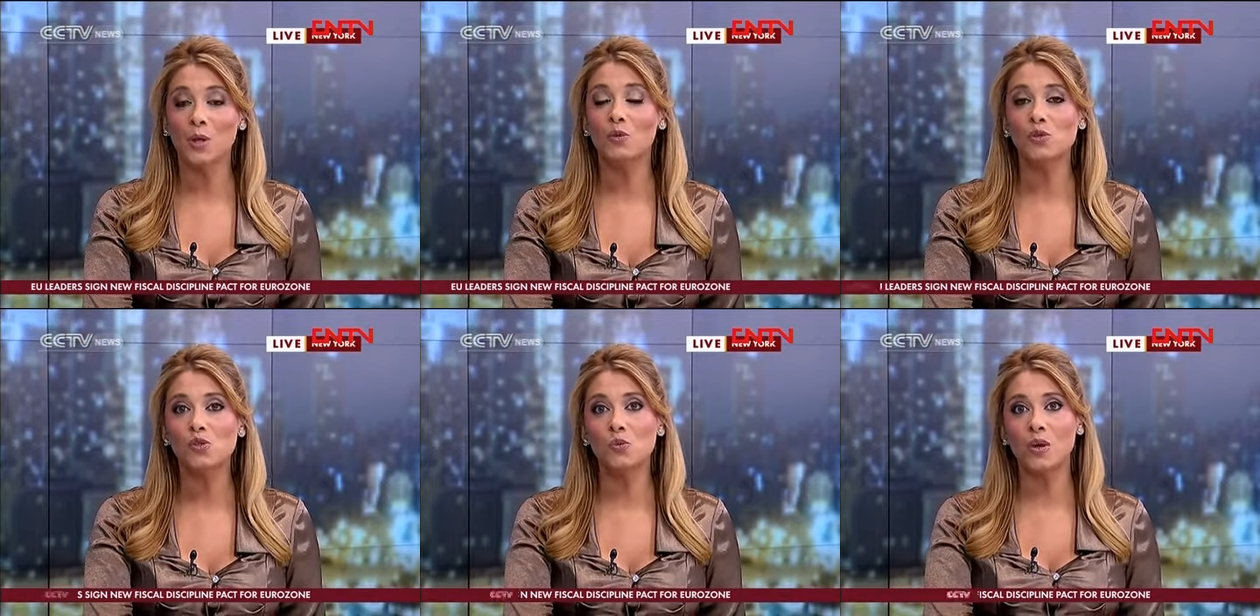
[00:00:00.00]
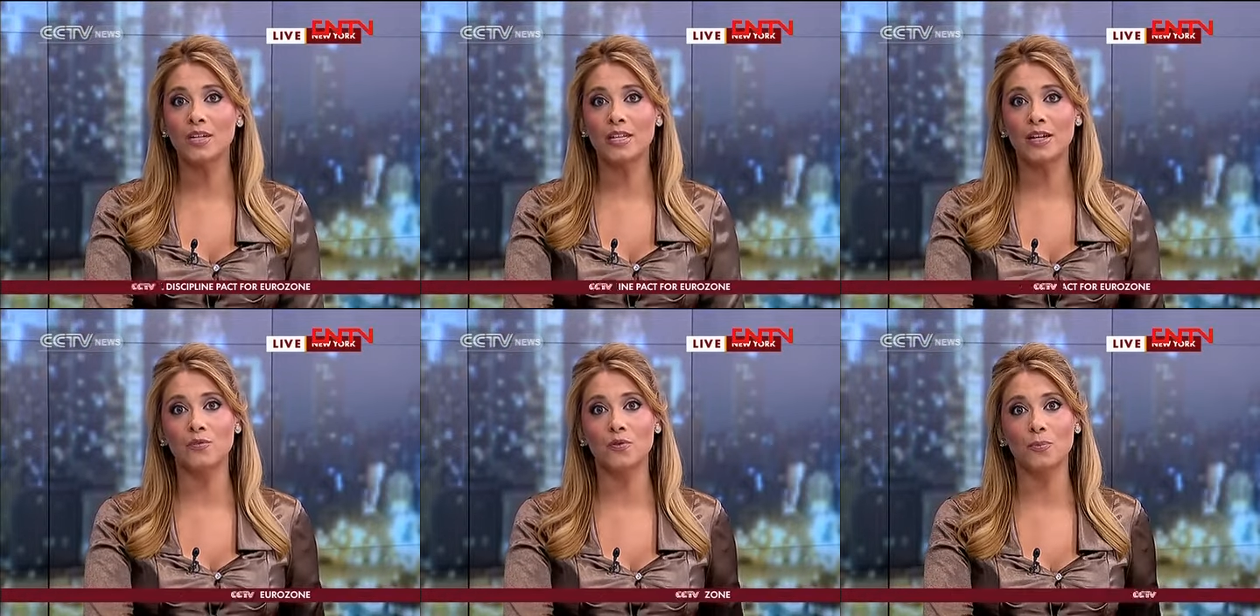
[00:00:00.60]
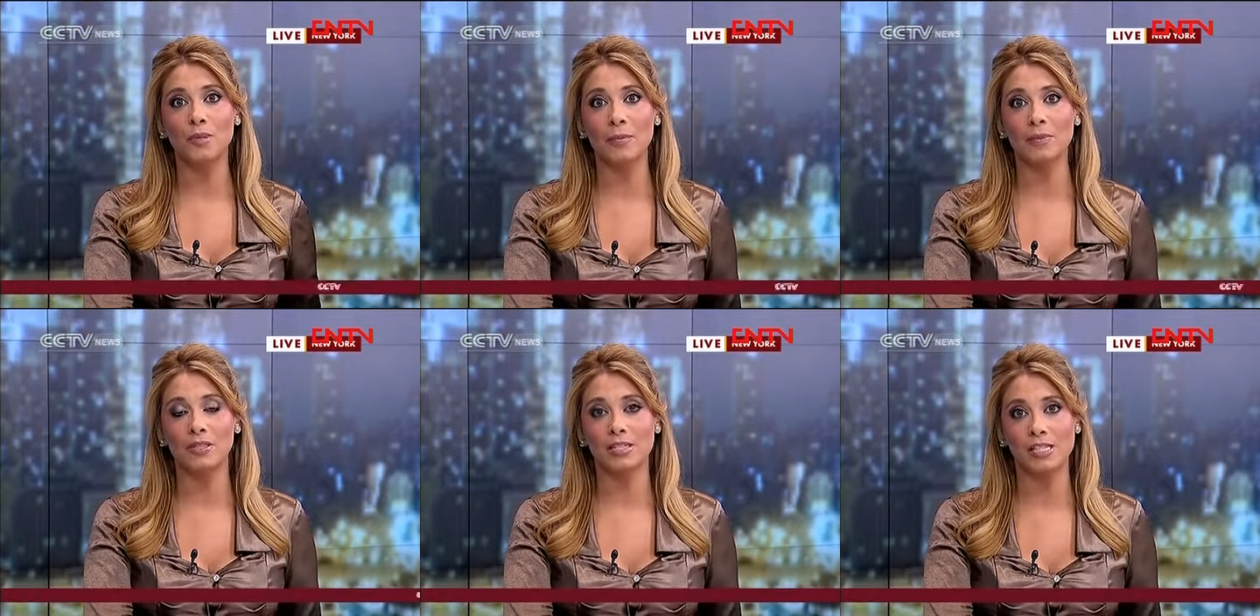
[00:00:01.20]
Almost 1 in 4
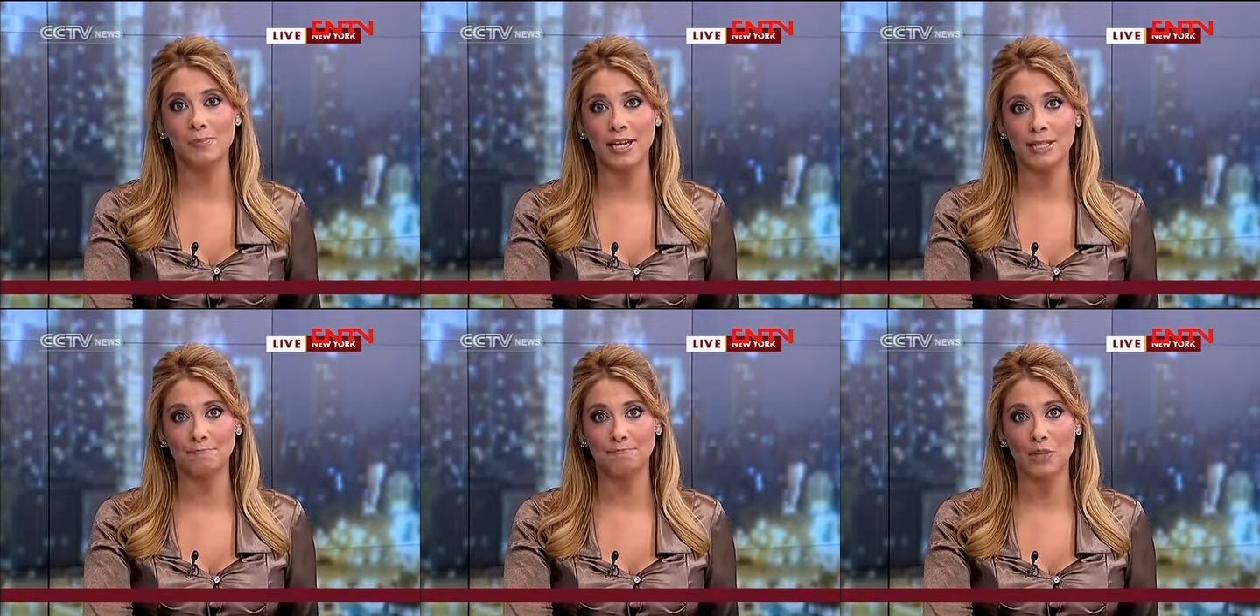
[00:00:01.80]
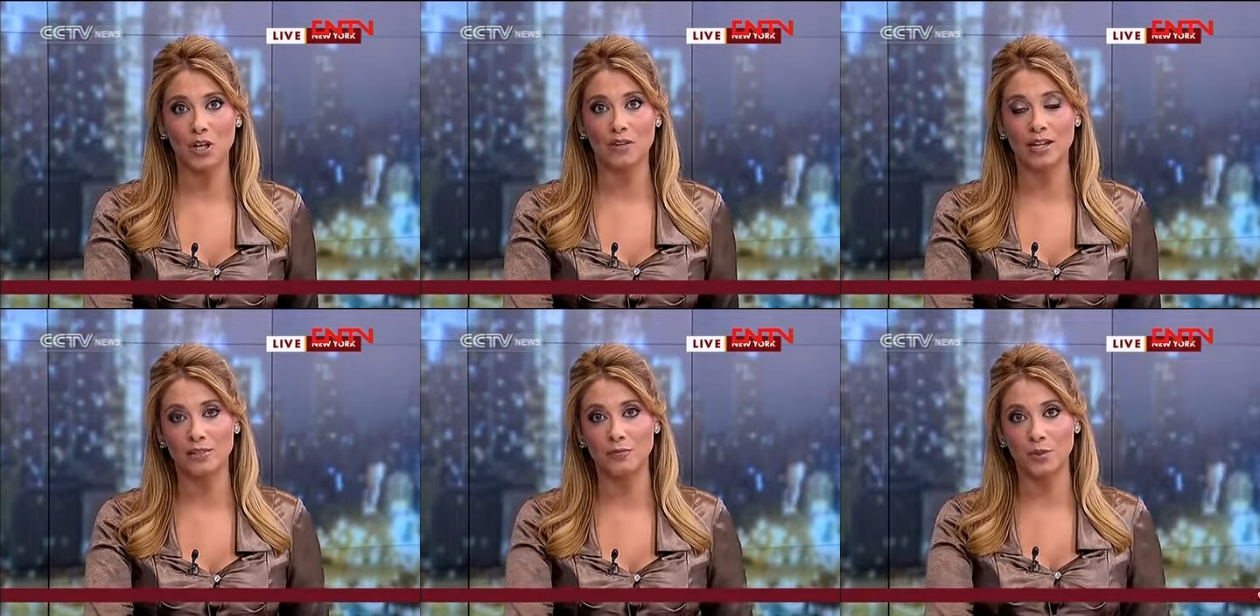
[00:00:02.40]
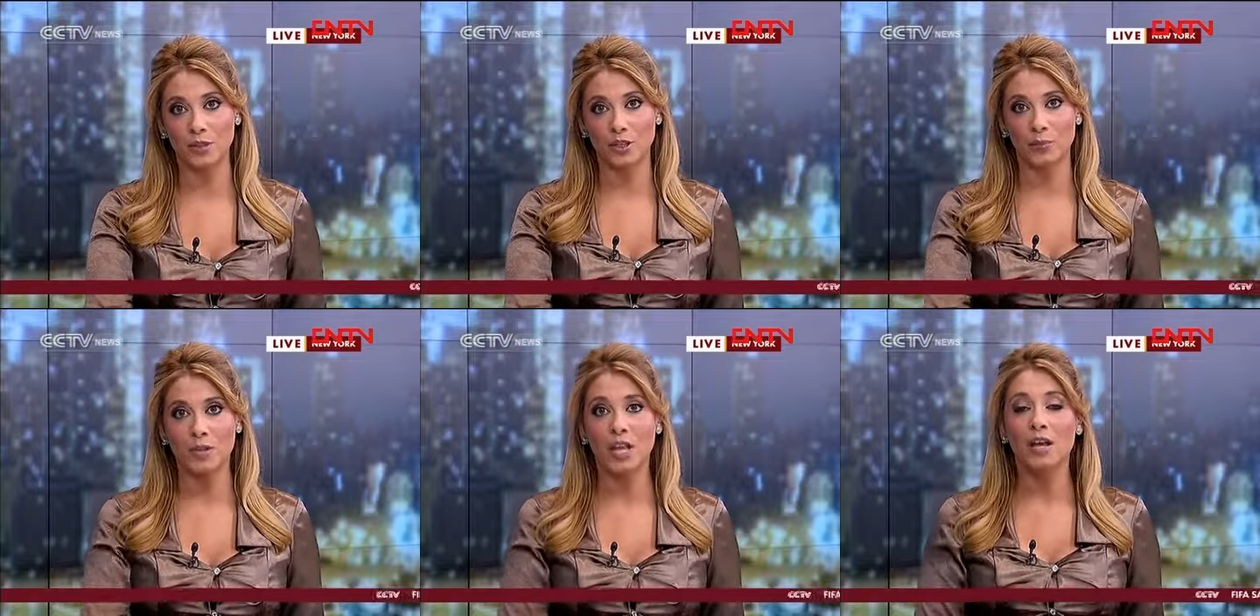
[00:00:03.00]
people in Spain are out of work.